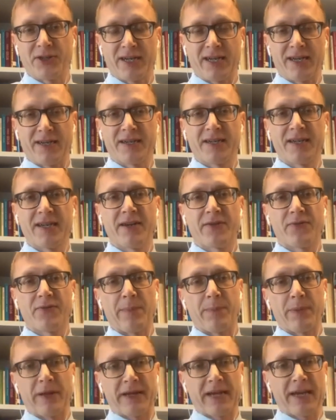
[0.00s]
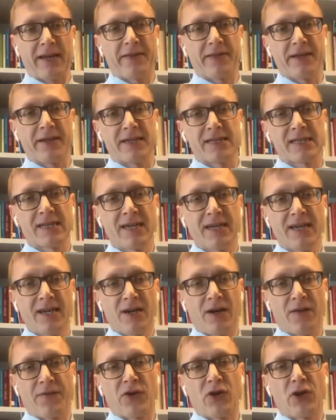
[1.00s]
can replicate this.
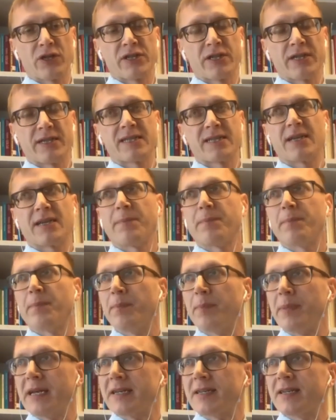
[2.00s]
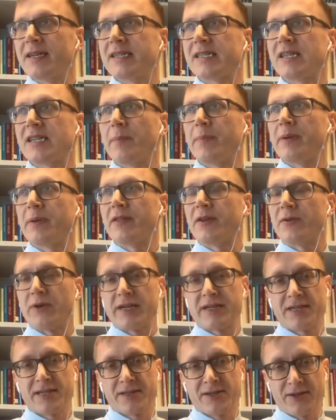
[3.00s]
Of course, it's a bit easier with the
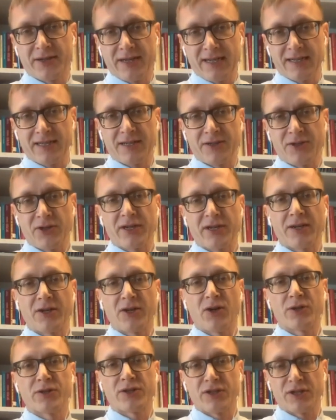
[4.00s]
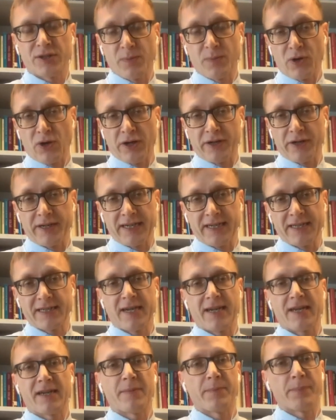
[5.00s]
registered data. You can go to the smaller
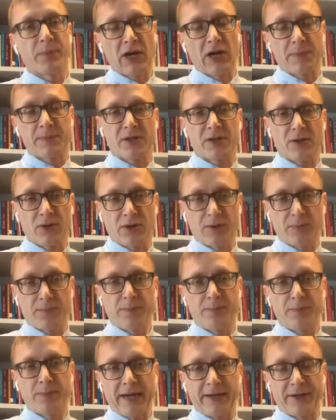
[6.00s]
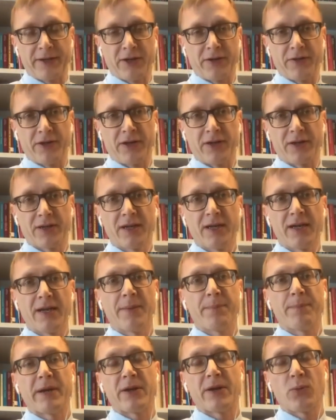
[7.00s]
detail and perhaps look better, the
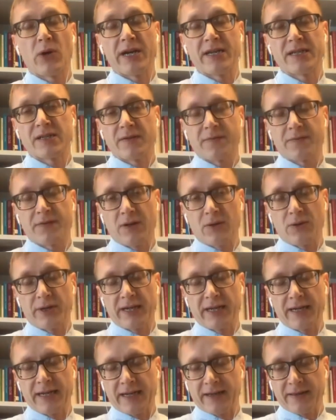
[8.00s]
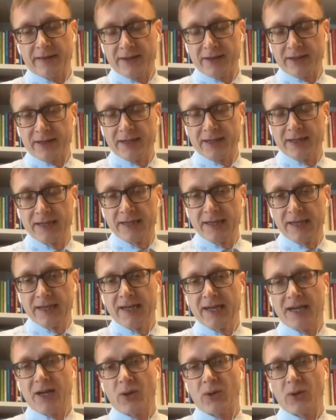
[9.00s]
better ways of looking
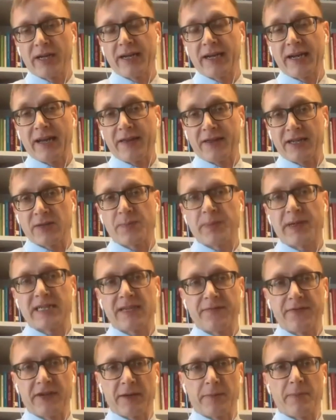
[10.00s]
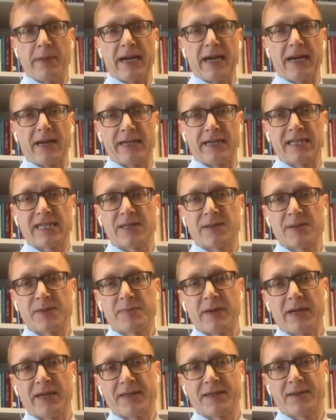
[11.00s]
at the specific mechanisms,
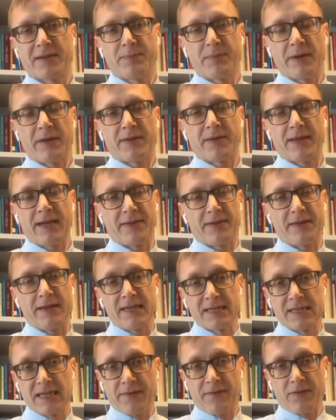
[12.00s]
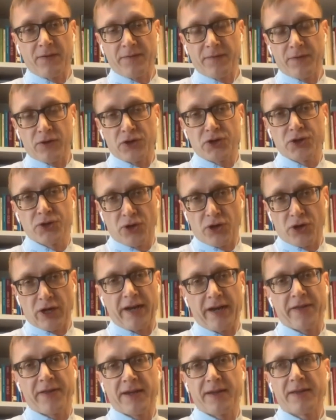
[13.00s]
but at this level, for sure,
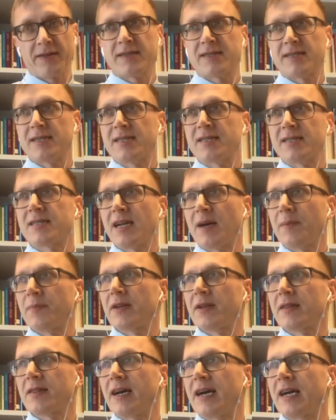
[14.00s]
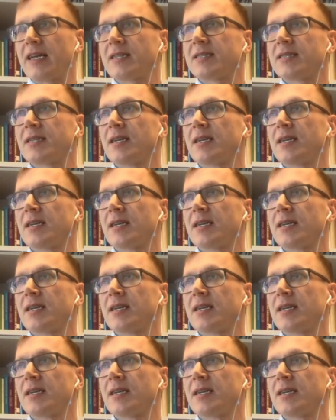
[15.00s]
I think this is something that